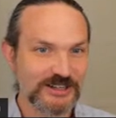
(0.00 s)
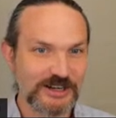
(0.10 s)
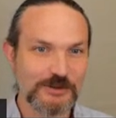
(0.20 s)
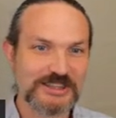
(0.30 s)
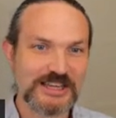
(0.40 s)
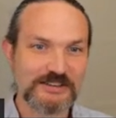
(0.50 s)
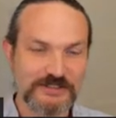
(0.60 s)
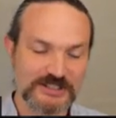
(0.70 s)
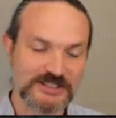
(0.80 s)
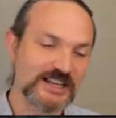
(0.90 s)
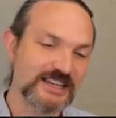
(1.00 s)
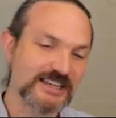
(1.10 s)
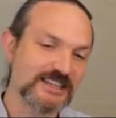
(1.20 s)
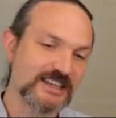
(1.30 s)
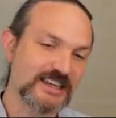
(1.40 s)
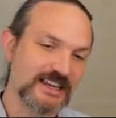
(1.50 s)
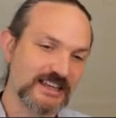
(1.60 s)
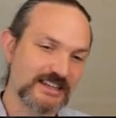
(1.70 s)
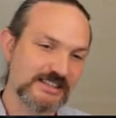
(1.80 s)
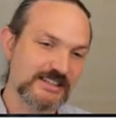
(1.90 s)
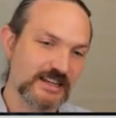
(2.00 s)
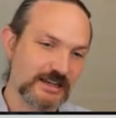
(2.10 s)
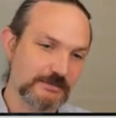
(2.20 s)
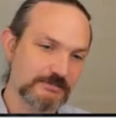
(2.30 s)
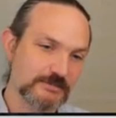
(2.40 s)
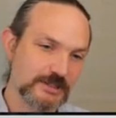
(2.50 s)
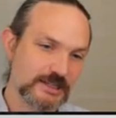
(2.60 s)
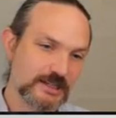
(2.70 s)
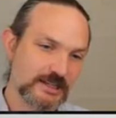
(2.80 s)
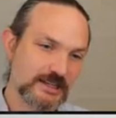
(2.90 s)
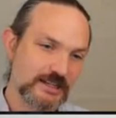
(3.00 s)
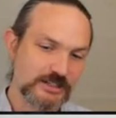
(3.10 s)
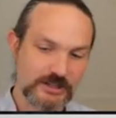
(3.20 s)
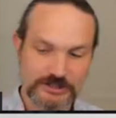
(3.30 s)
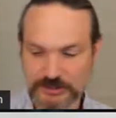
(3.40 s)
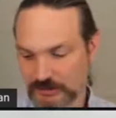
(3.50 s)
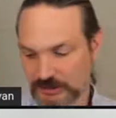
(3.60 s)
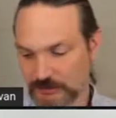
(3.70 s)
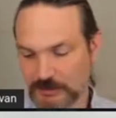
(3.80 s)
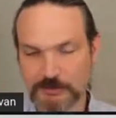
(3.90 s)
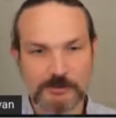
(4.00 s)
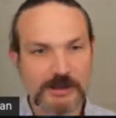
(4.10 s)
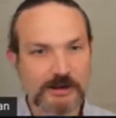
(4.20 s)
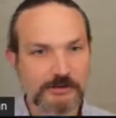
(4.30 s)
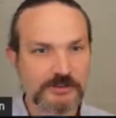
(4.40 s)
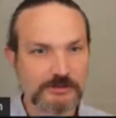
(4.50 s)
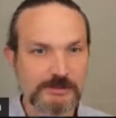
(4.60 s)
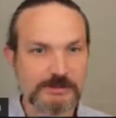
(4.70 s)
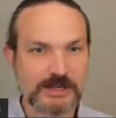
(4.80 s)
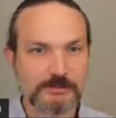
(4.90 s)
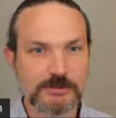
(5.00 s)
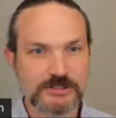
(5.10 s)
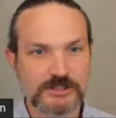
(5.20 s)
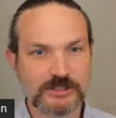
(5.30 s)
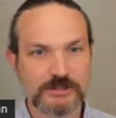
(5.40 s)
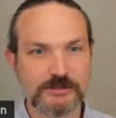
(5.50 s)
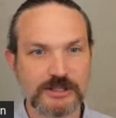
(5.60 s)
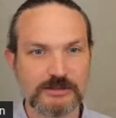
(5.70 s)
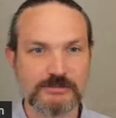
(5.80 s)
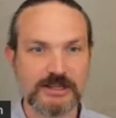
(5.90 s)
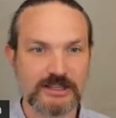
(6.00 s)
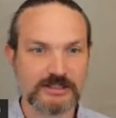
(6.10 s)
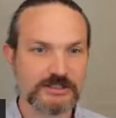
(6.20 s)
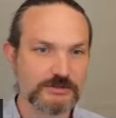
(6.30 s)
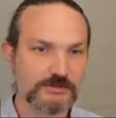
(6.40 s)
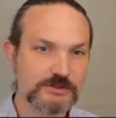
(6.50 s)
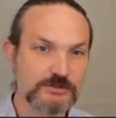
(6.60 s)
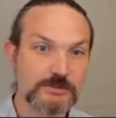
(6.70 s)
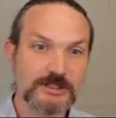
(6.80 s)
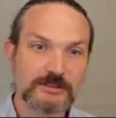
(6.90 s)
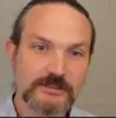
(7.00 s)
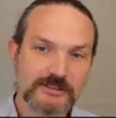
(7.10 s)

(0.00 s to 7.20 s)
you know, what that feels like, and um, it's also a little bit more powerful than my MacBook. So um, I like to use it for streaming.